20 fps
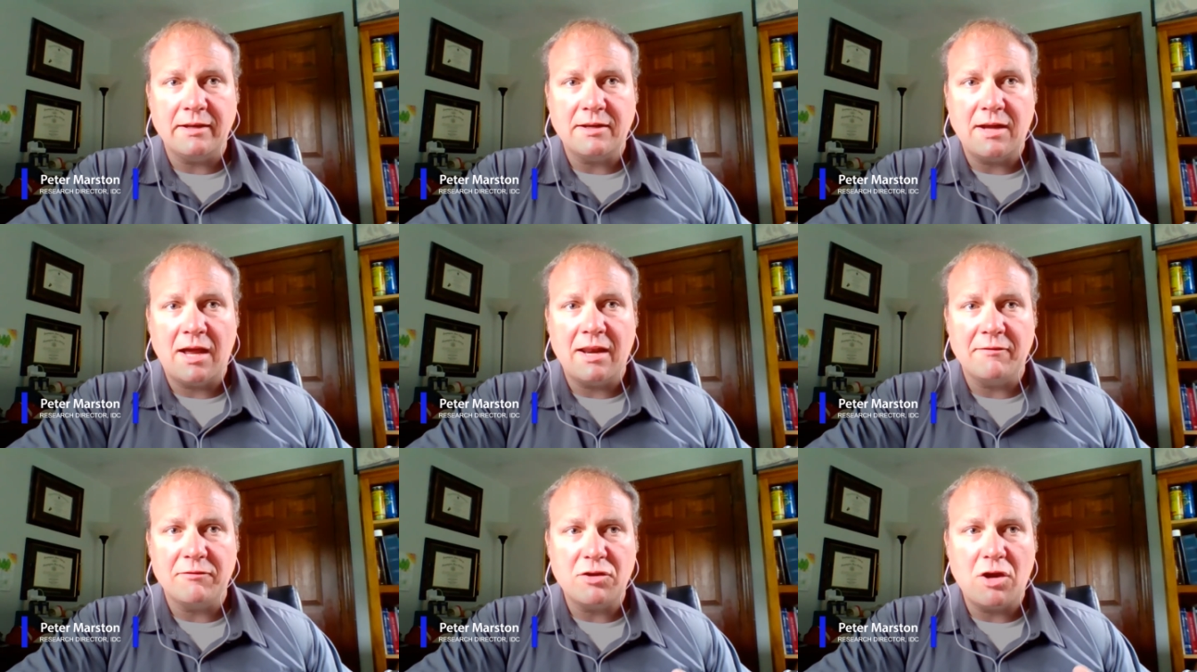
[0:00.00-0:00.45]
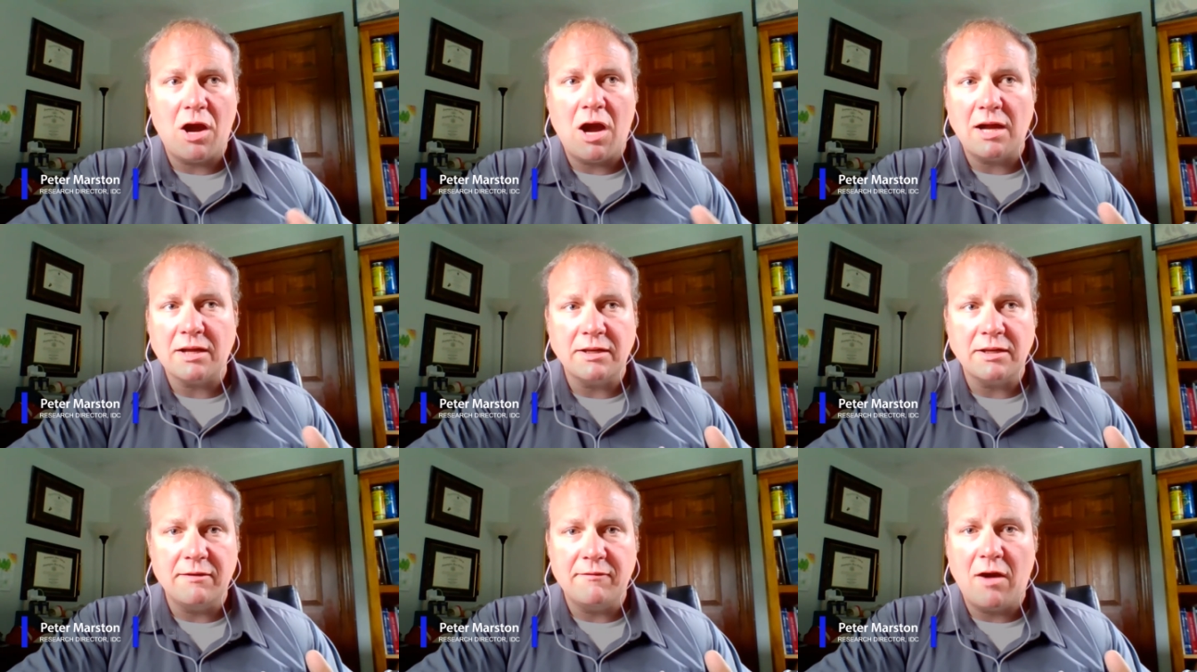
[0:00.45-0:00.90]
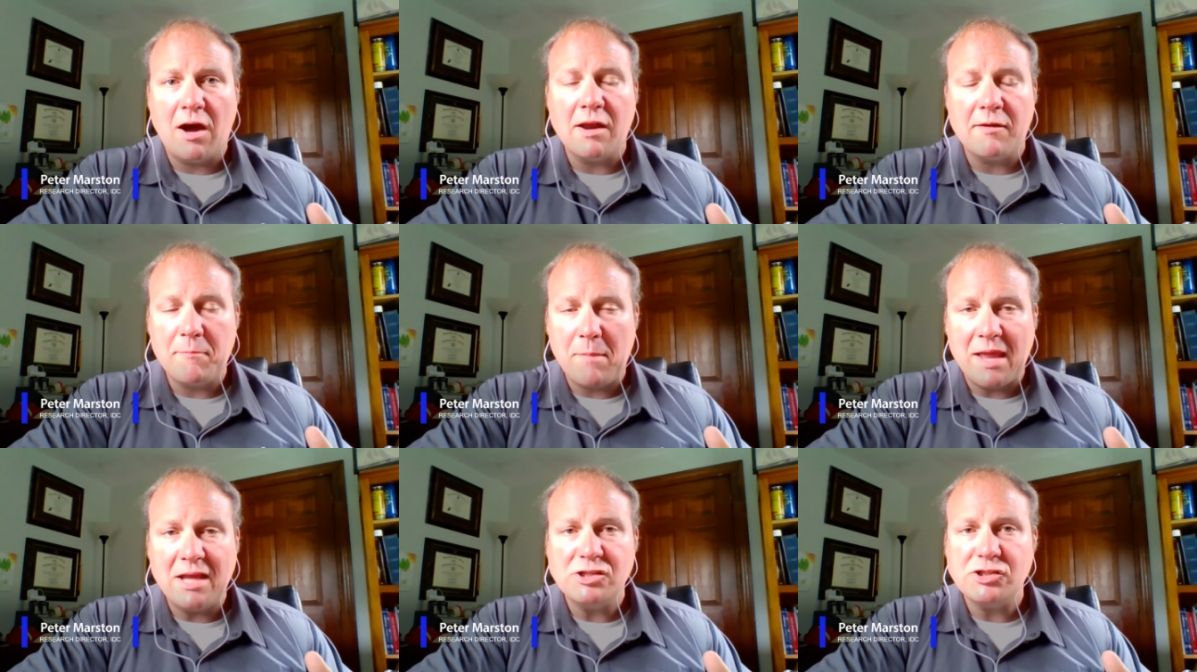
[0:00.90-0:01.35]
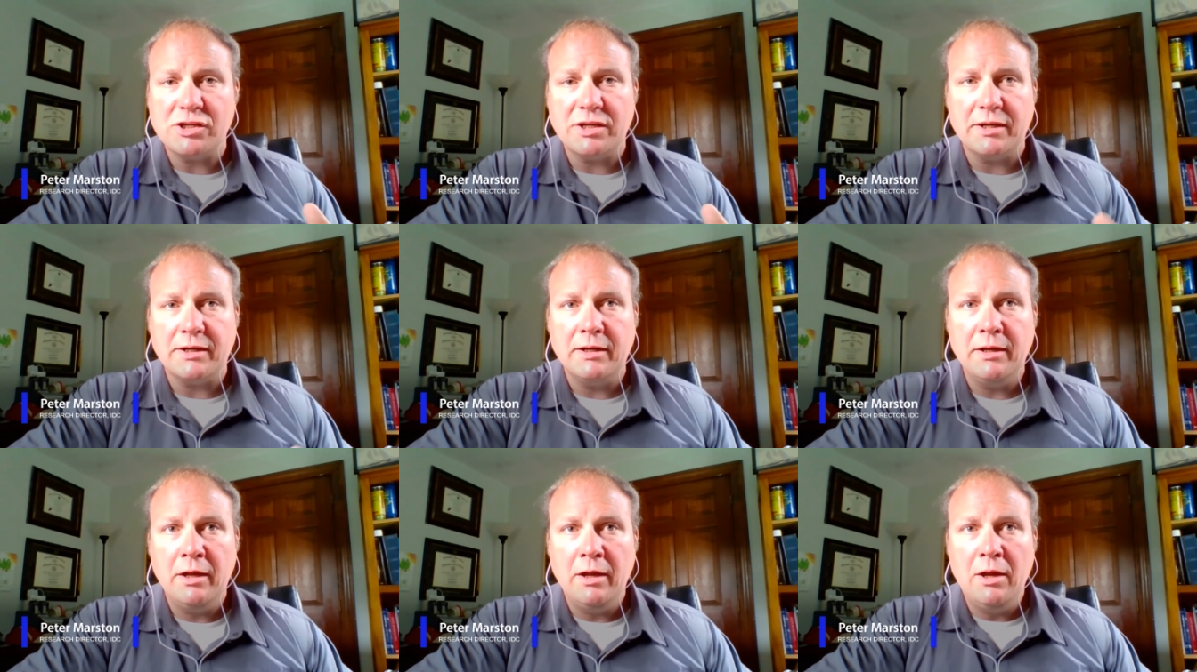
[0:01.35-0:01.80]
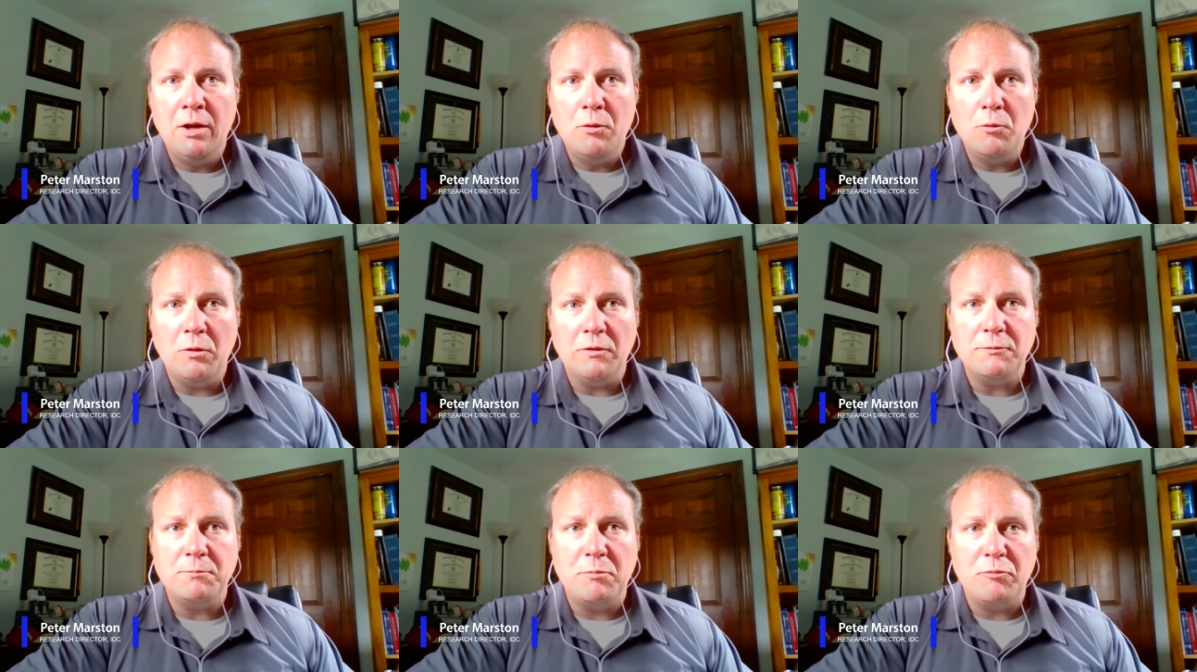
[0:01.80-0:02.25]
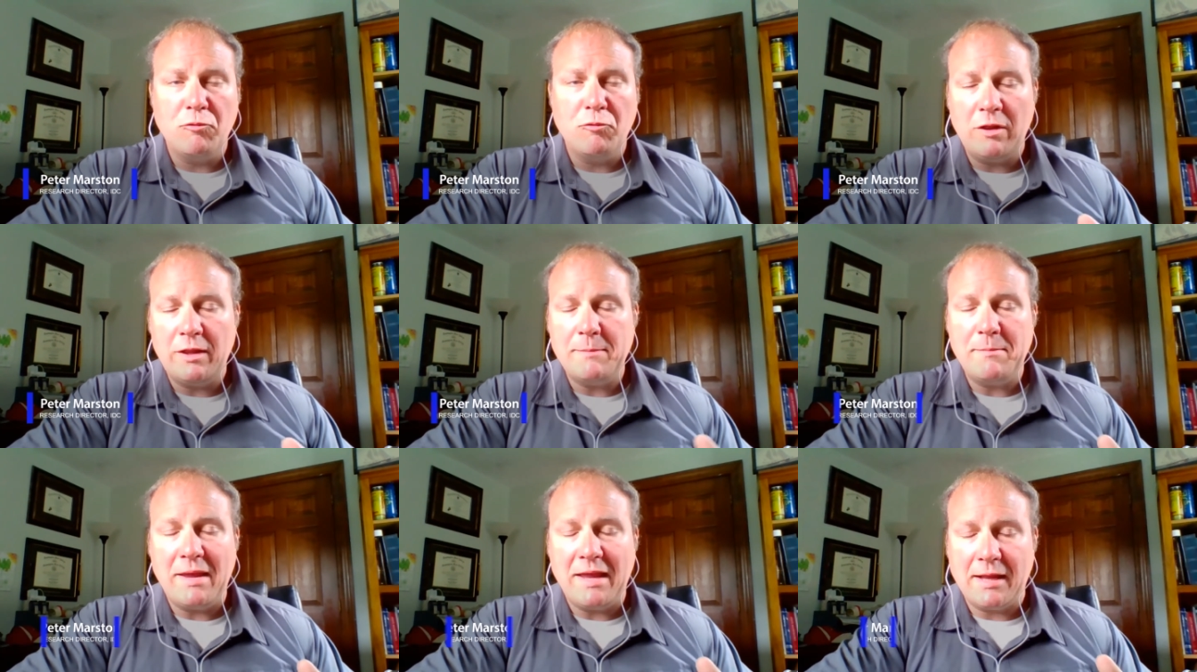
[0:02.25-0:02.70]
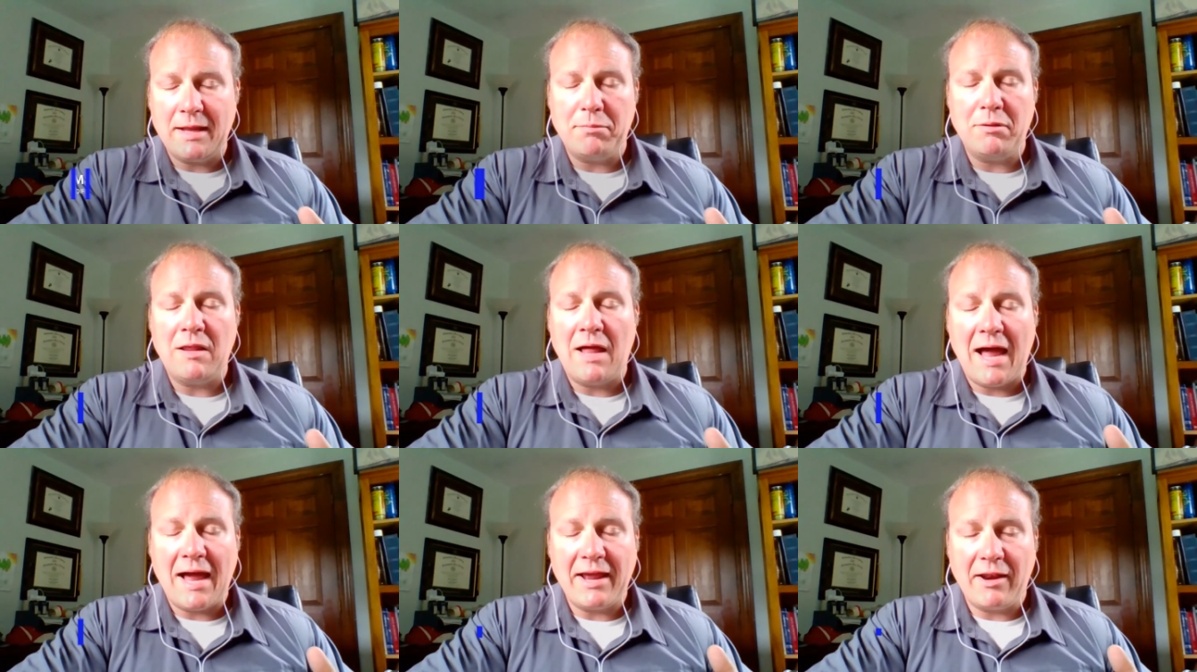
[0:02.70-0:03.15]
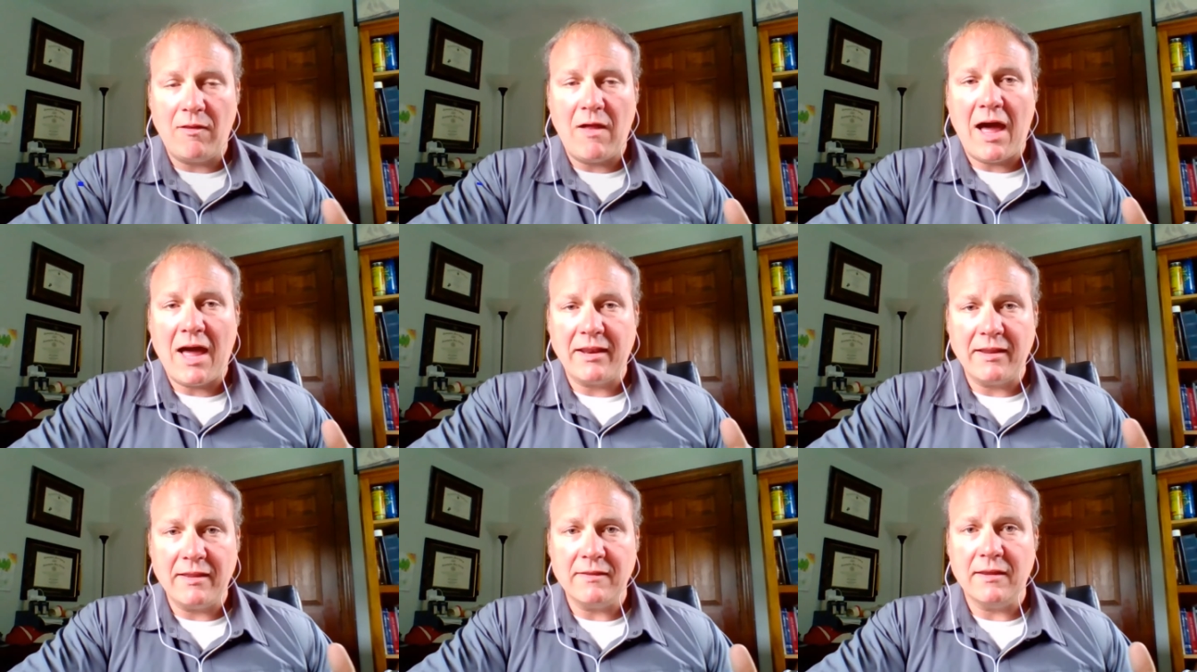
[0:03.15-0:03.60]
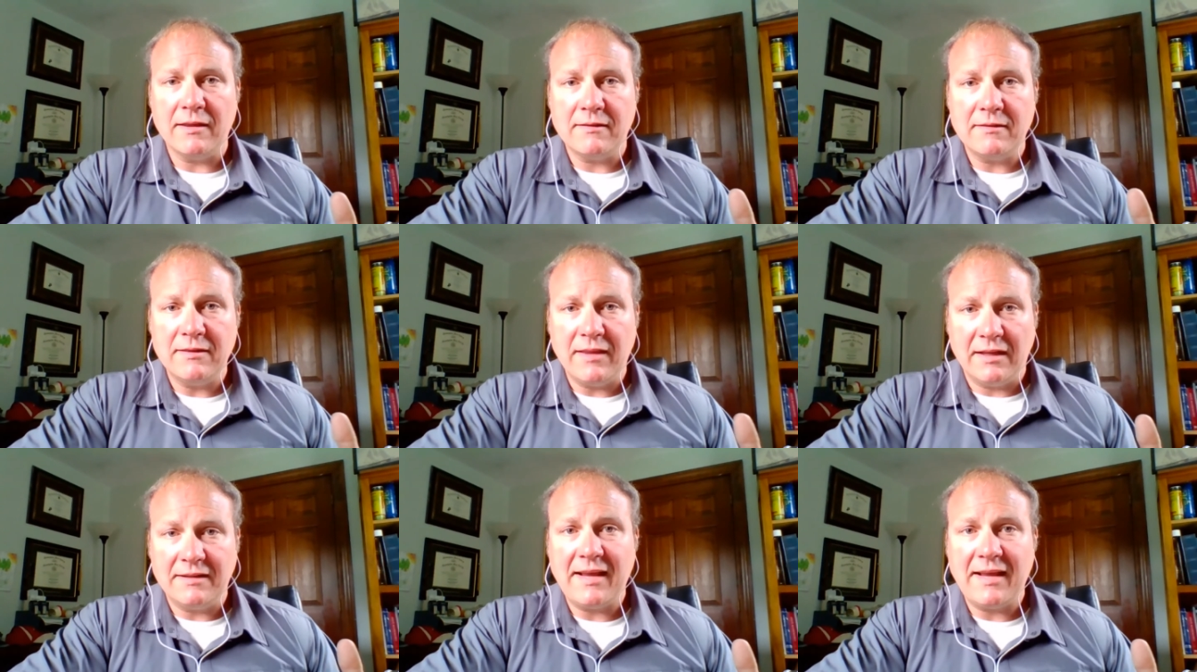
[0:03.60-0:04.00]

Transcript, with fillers: and kind of cognitive automation was really being applied a lot in the,